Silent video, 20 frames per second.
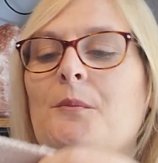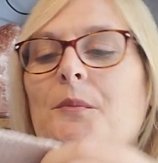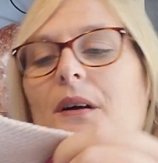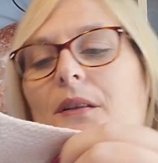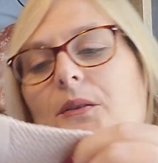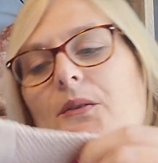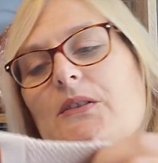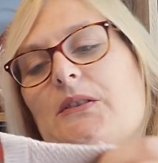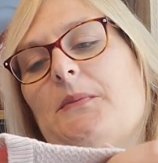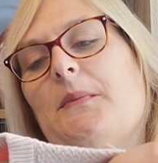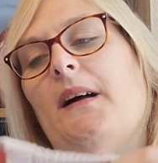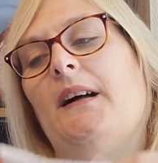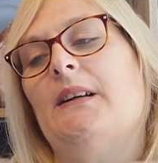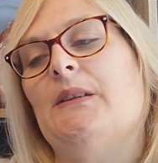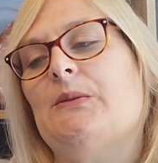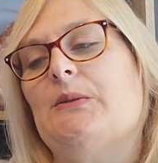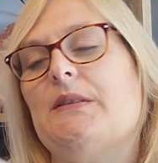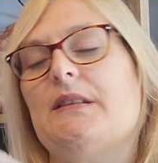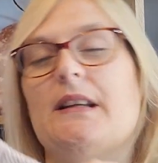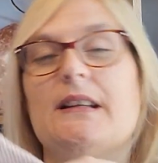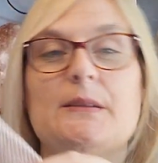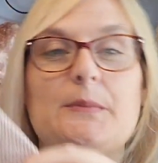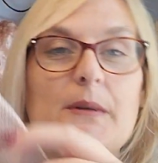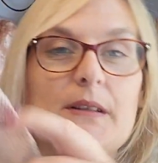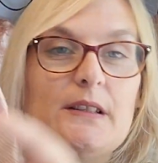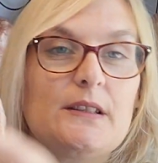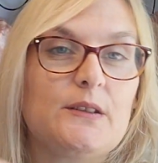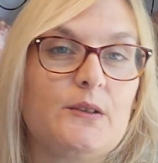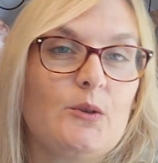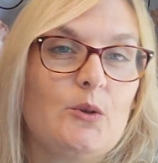I thought smiles was nice, but I
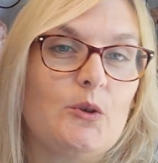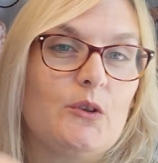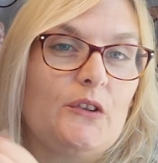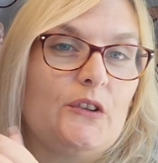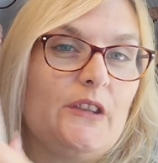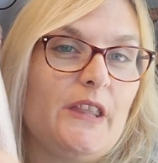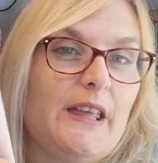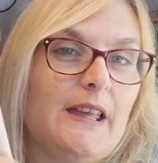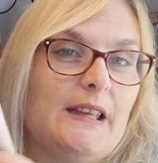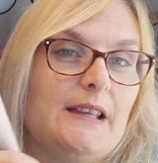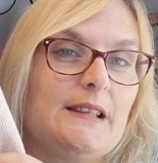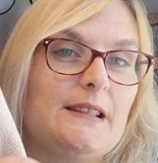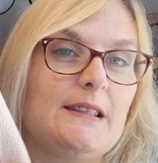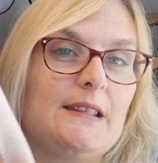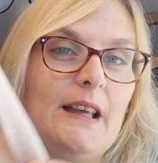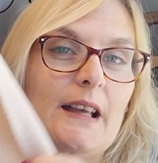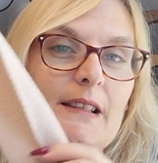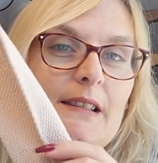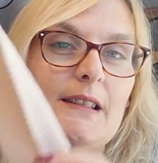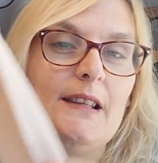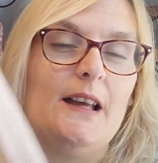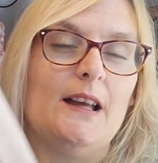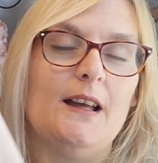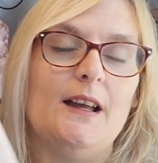just thought this as,